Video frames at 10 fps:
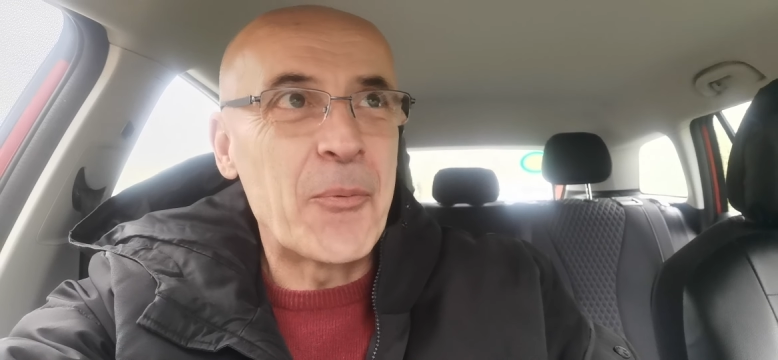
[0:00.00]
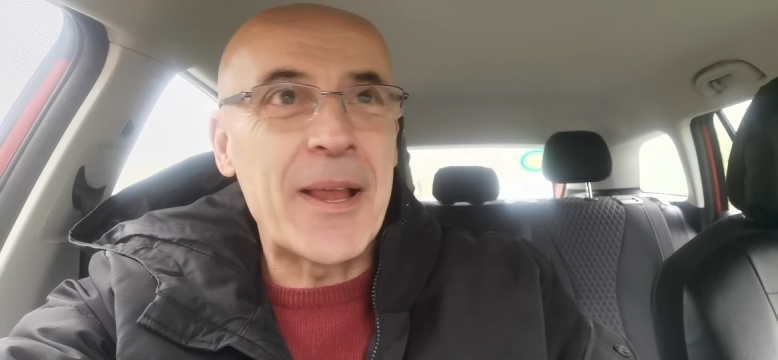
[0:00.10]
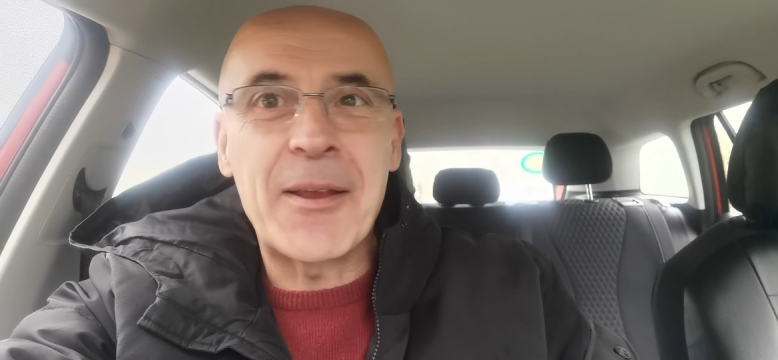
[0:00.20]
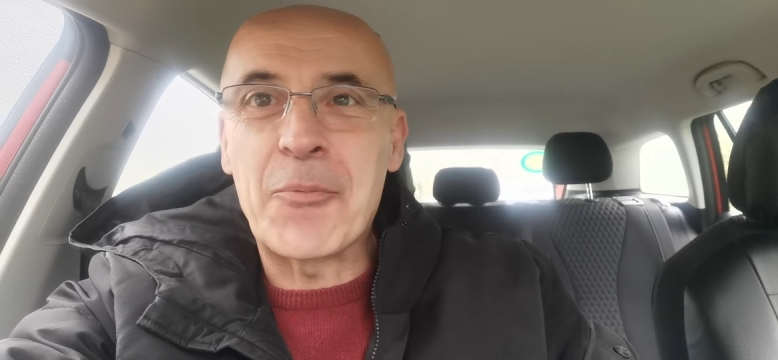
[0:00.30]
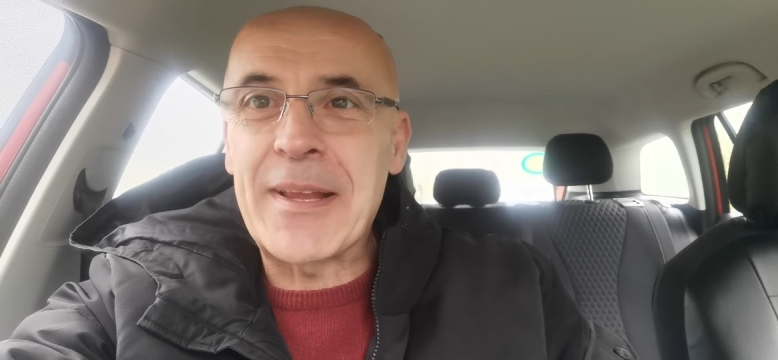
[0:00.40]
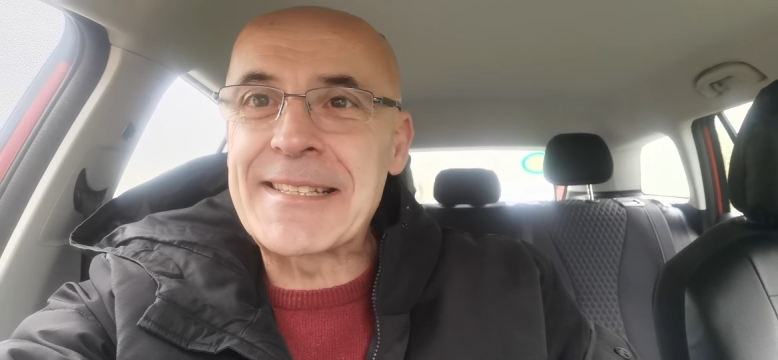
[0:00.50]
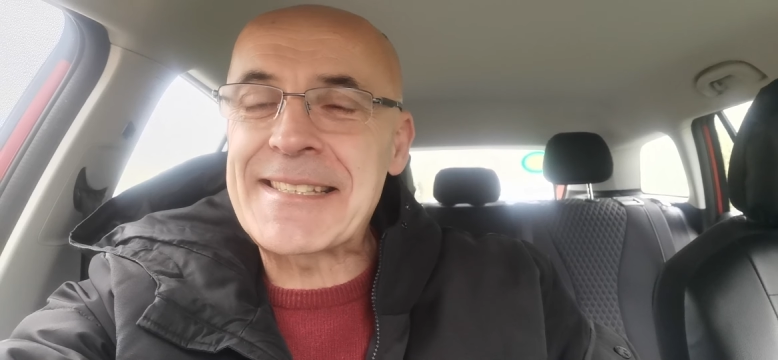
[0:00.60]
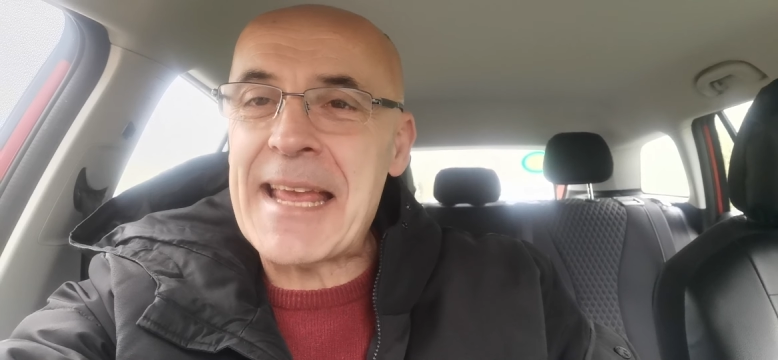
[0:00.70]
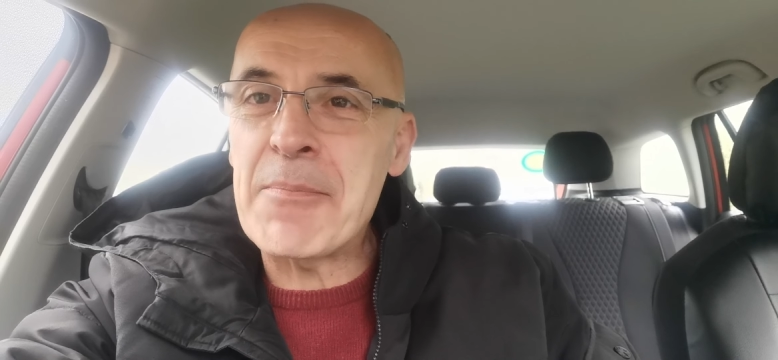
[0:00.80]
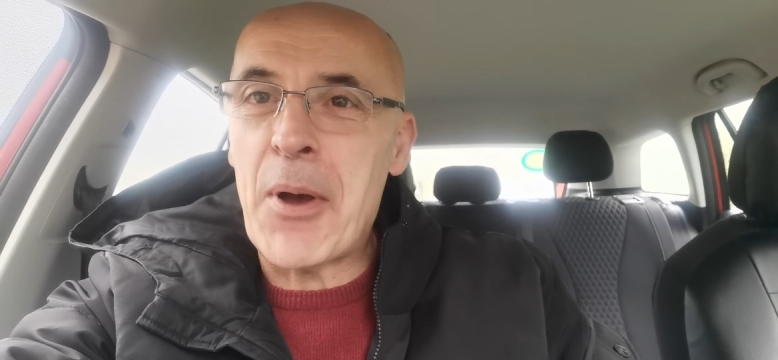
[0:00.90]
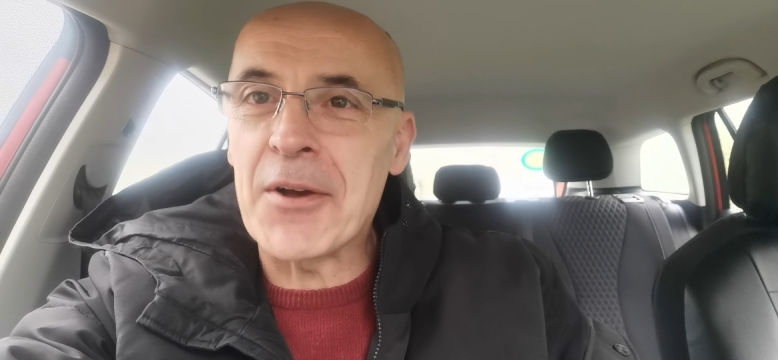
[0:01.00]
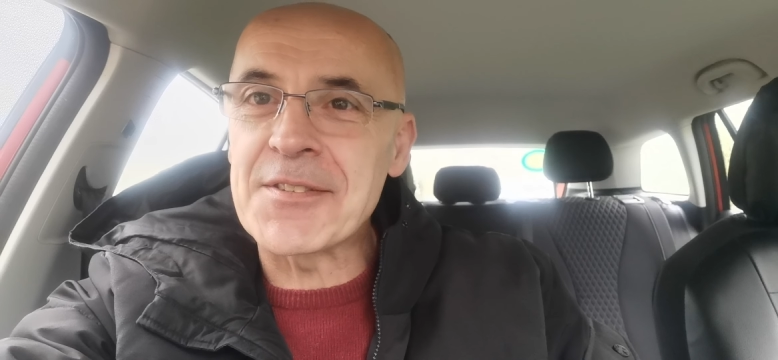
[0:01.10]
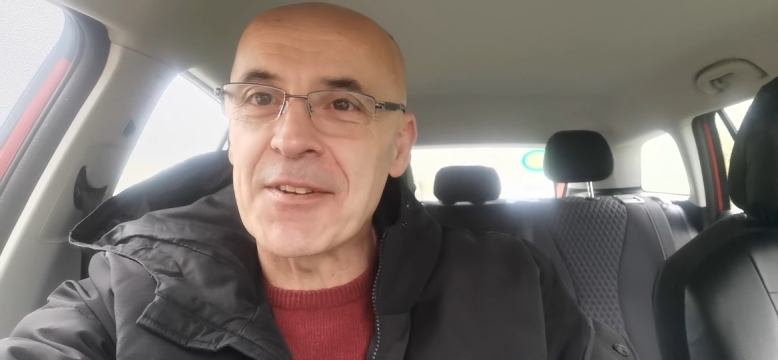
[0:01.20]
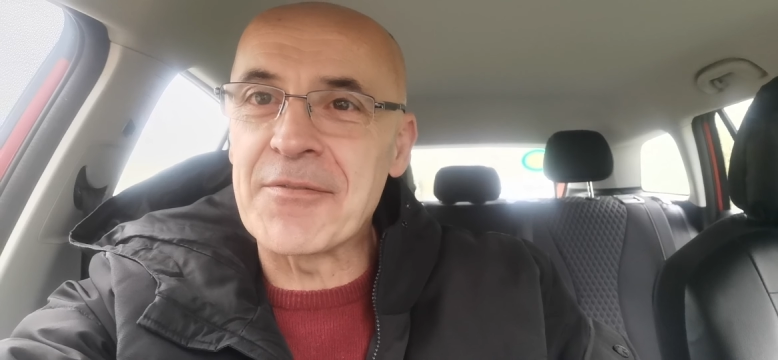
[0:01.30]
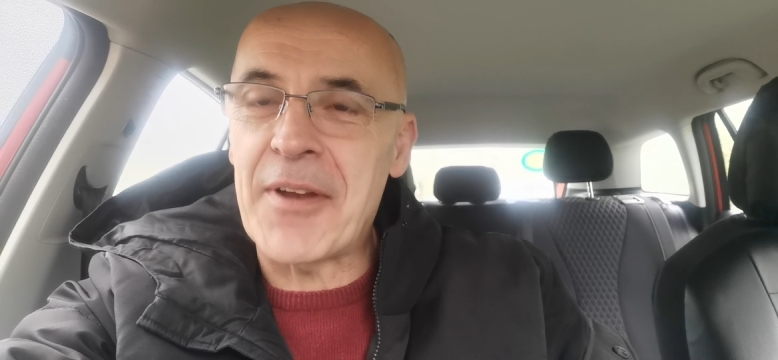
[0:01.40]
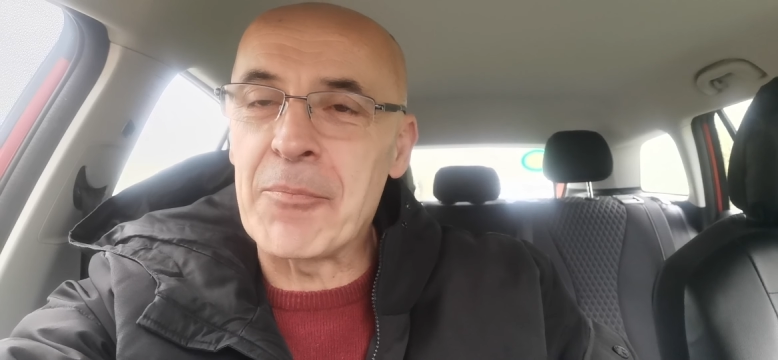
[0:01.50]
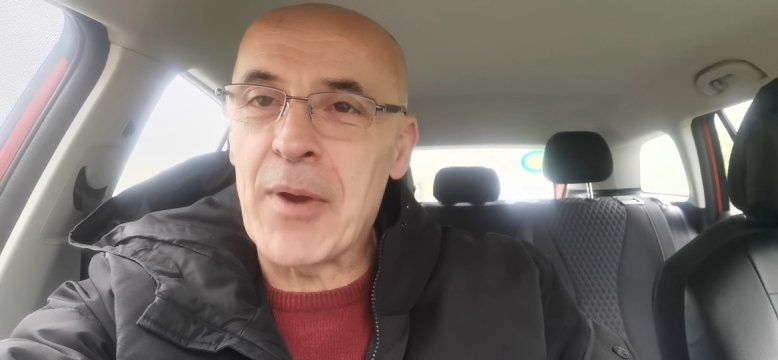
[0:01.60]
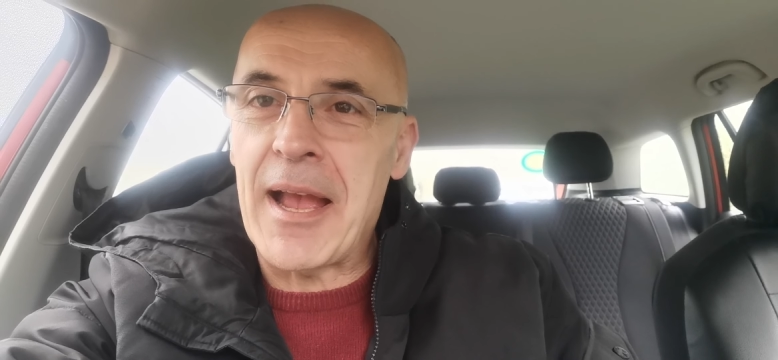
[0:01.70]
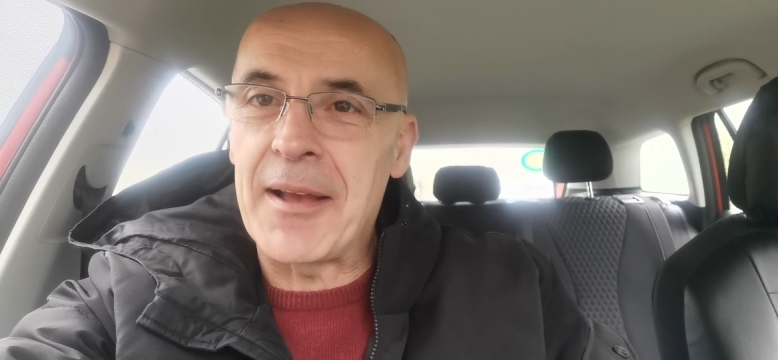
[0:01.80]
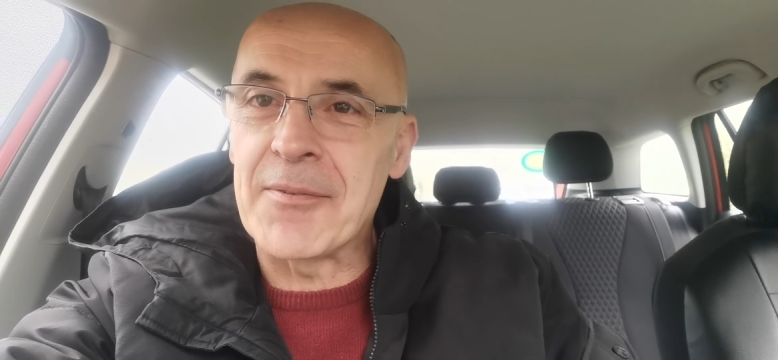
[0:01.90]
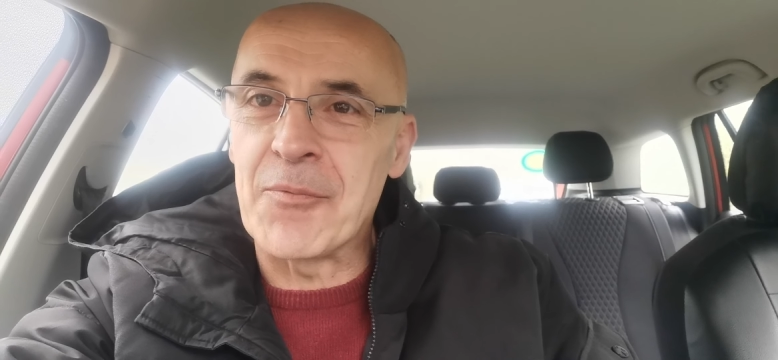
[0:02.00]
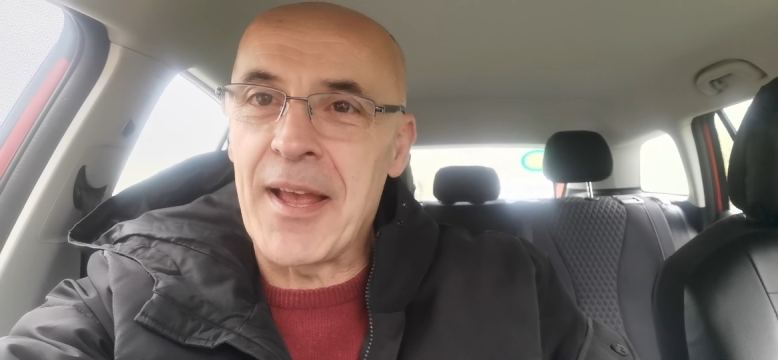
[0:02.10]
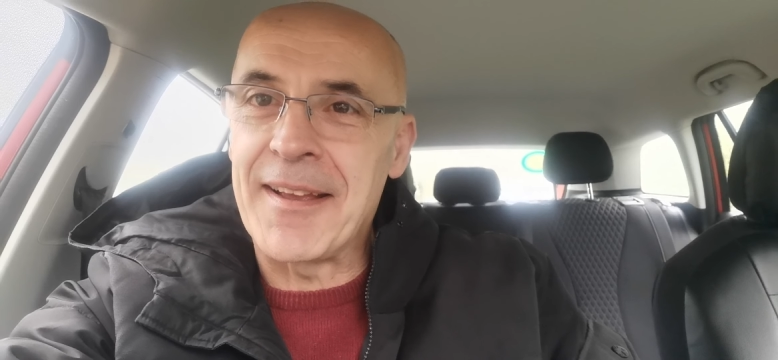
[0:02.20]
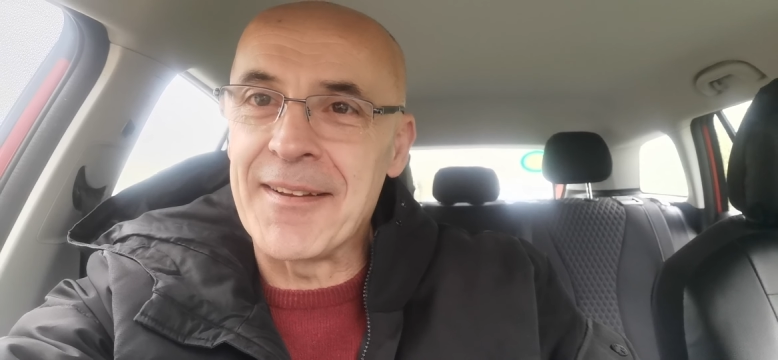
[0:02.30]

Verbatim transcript: we we'll stay positive and we and